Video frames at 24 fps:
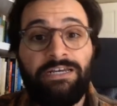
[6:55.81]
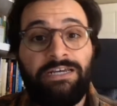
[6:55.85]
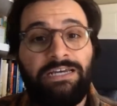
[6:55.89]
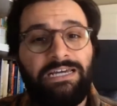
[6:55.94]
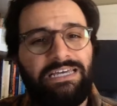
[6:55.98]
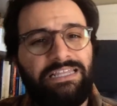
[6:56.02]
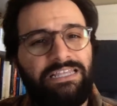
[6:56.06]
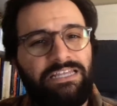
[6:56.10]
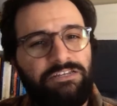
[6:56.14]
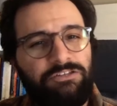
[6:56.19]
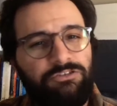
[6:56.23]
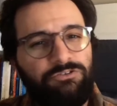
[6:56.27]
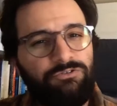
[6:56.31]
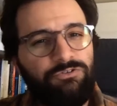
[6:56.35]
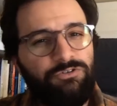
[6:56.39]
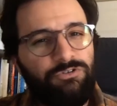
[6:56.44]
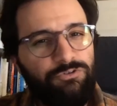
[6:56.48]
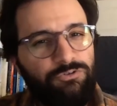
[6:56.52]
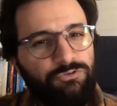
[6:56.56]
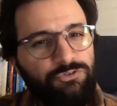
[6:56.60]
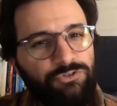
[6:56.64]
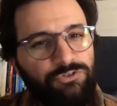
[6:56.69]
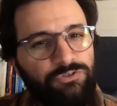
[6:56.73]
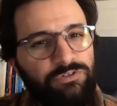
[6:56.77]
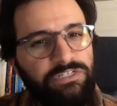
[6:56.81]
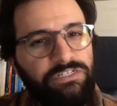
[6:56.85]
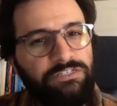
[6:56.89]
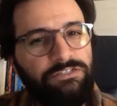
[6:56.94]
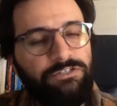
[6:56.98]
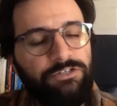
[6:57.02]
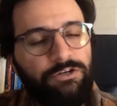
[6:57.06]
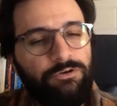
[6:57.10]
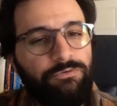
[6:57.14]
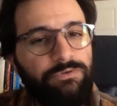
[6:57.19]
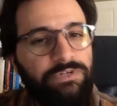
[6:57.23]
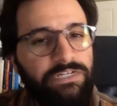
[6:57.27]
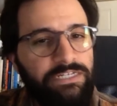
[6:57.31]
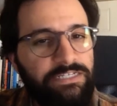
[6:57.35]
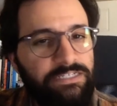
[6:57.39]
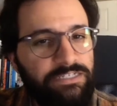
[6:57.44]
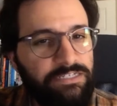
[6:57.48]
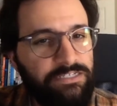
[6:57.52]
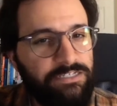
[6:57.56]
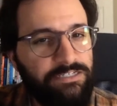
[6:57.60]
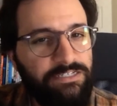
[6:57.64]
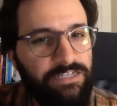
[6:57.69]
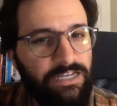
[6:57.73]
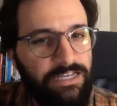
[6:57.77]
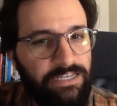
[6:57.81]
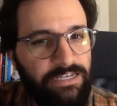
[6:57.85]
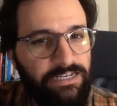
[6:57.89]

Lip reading: And then you usually don't need to cite